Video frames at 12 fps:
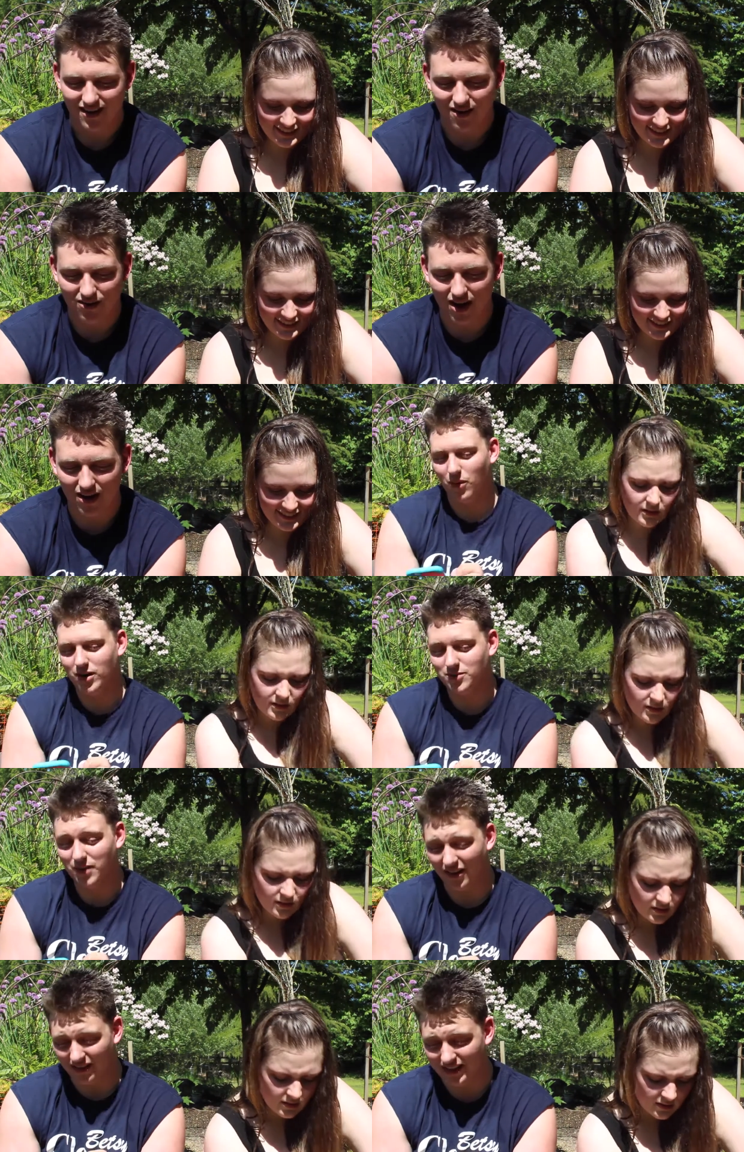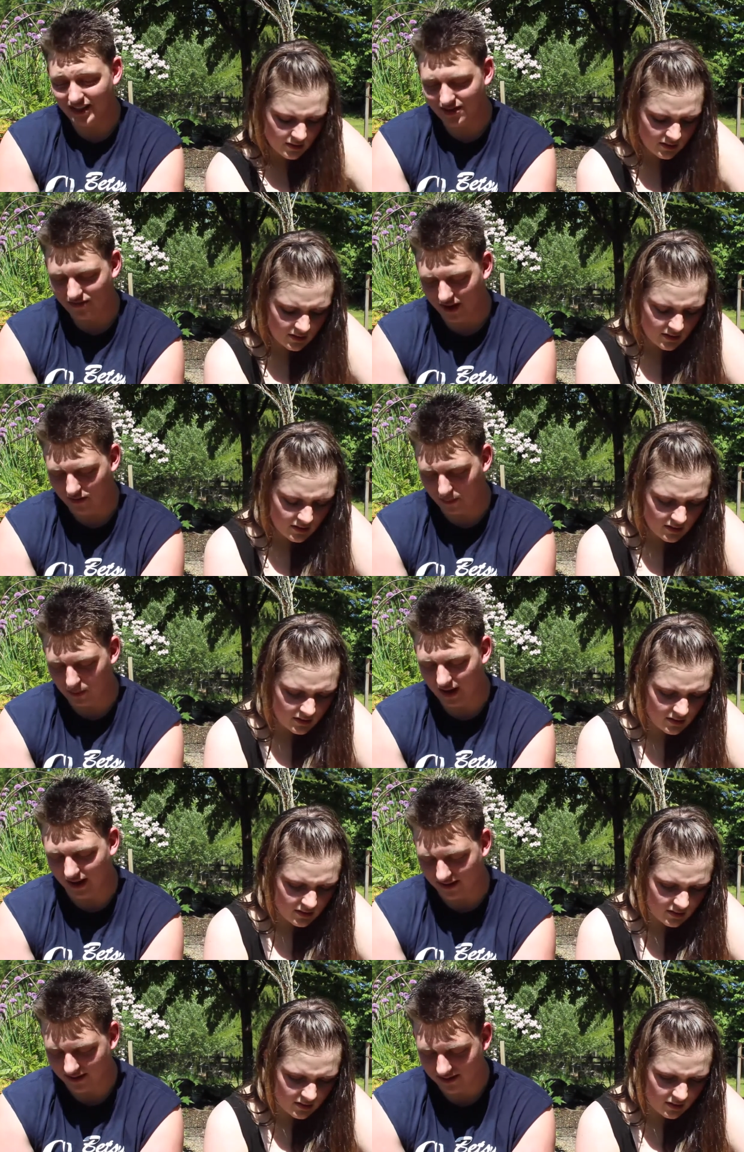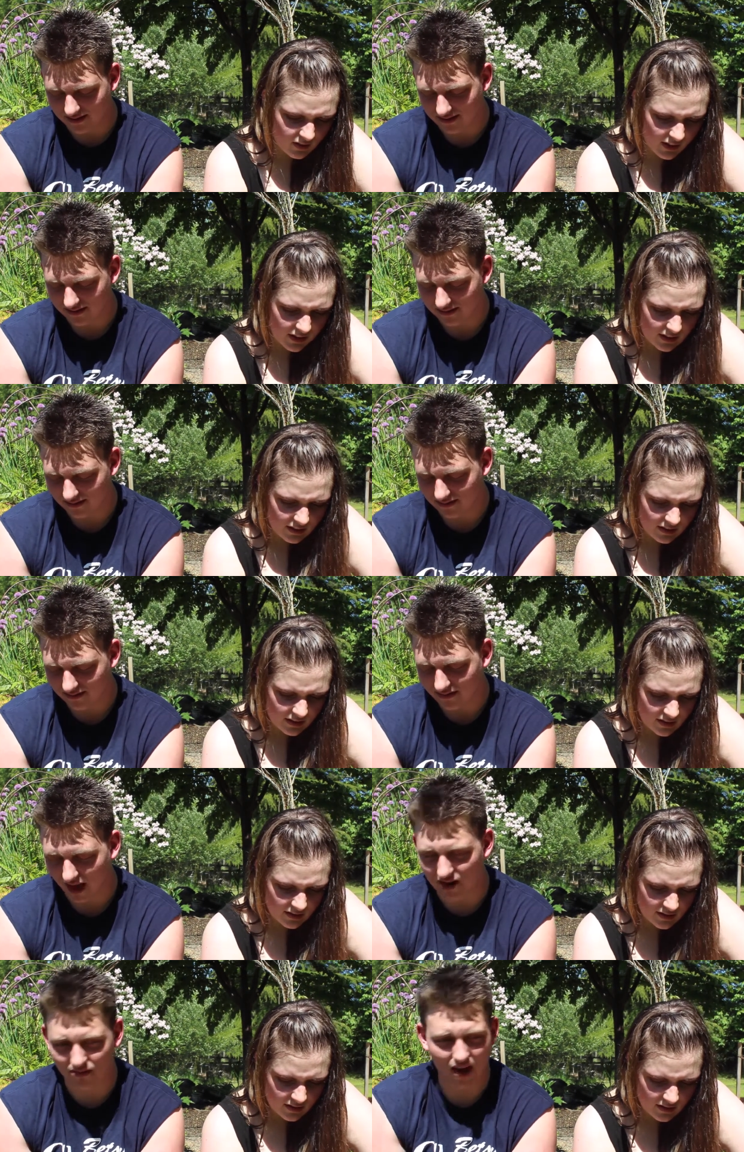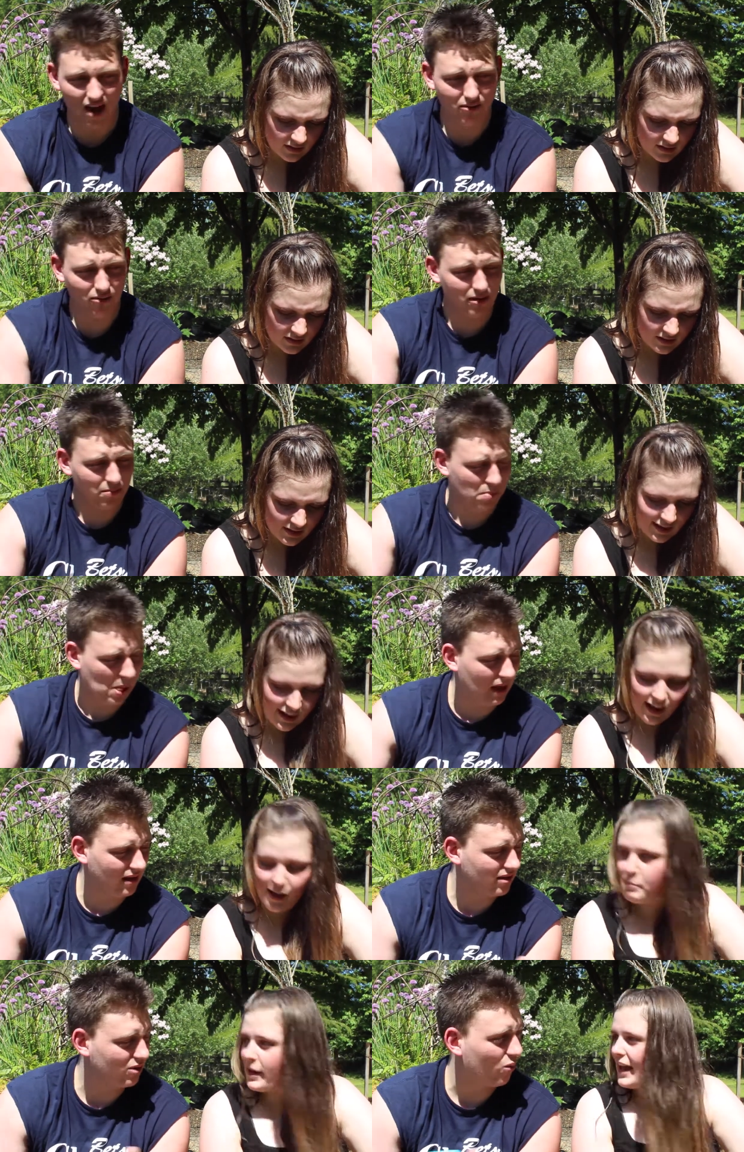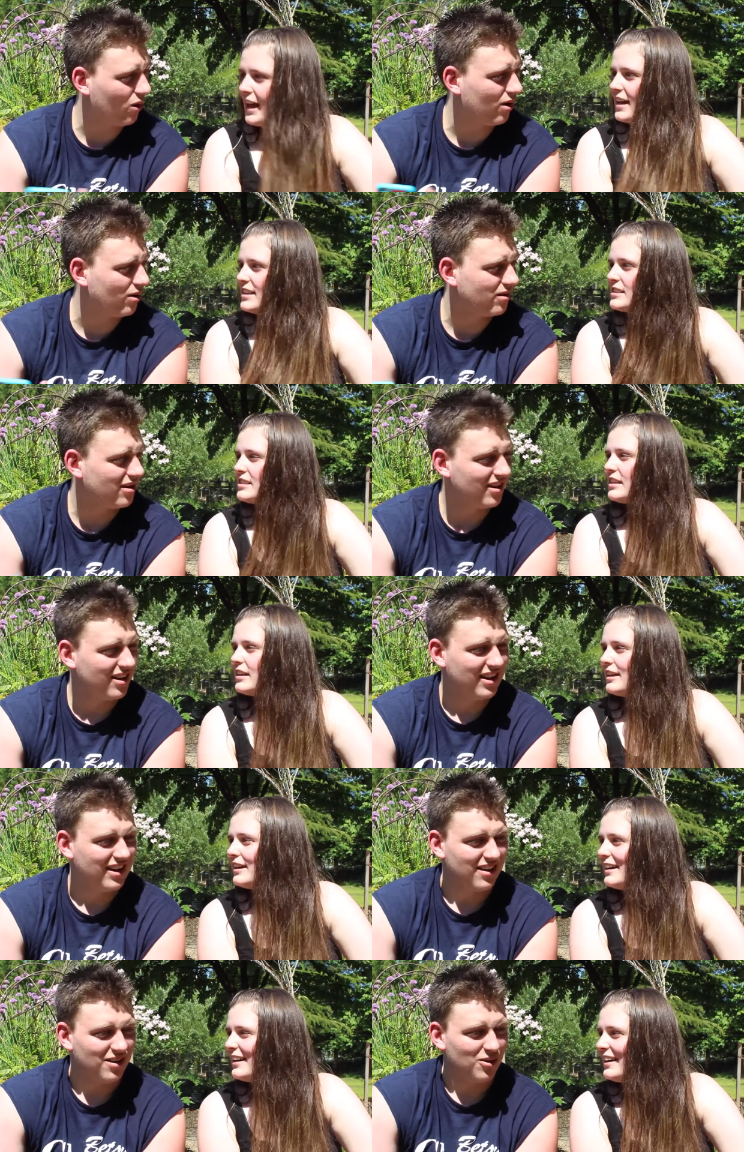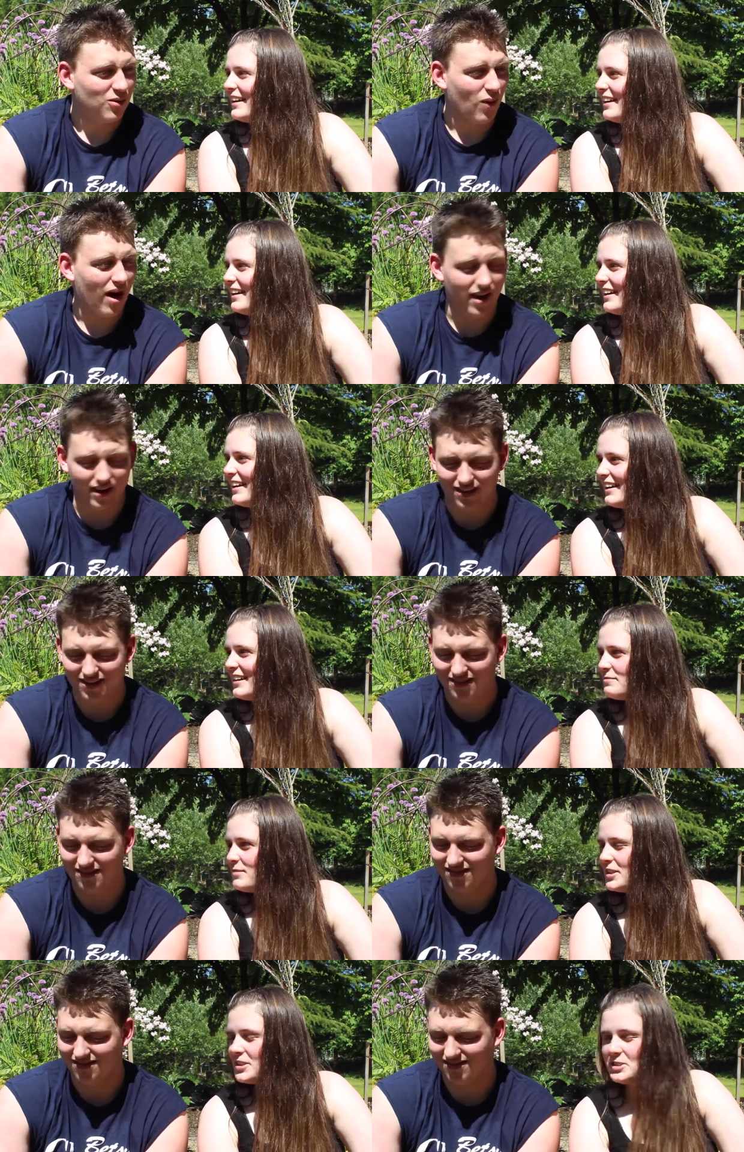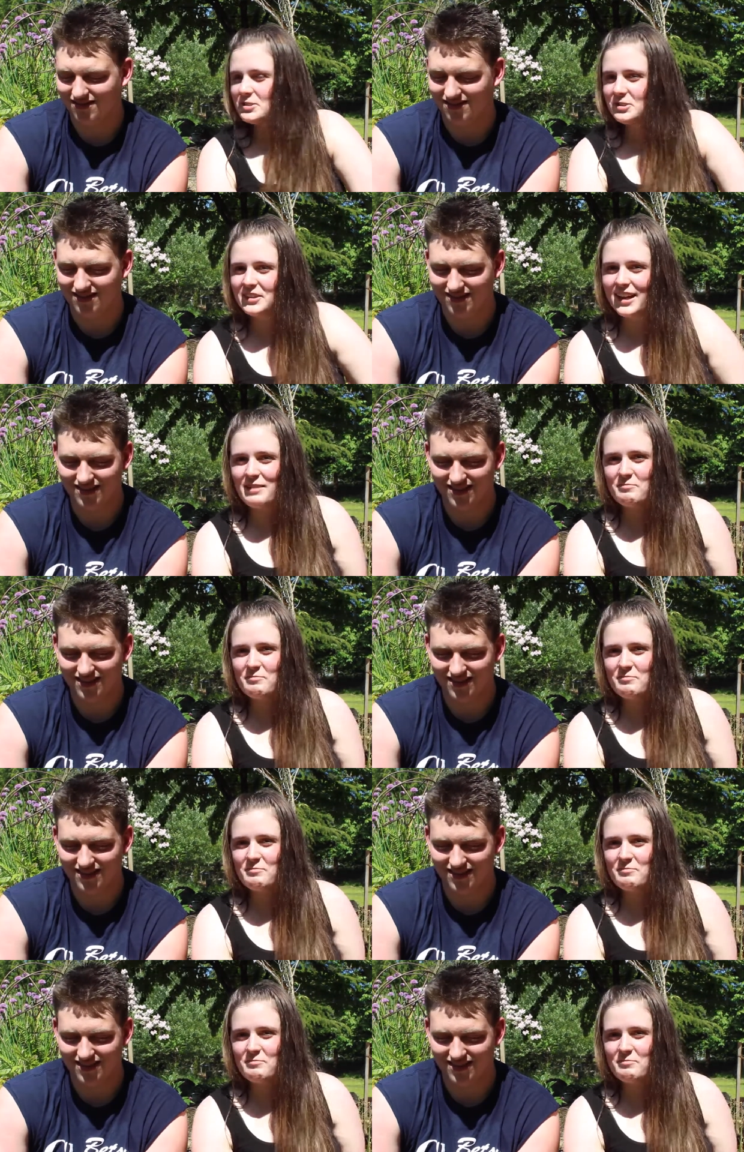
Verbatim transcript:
Speaker 1: Okay, what is my least favorite plant? Like? Out of every plant in the pansy. world. Why?
Speaker 2: Because you don't like